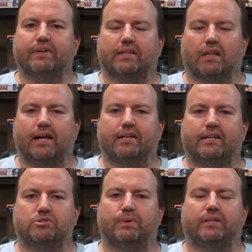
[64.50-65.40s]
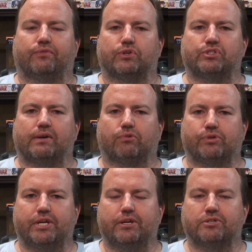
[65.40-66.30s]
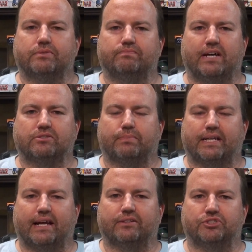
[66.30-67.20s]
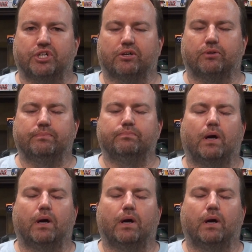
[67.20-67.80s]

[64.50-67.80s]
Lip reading: in London, has been there for several years, hasn't been out in the jungle.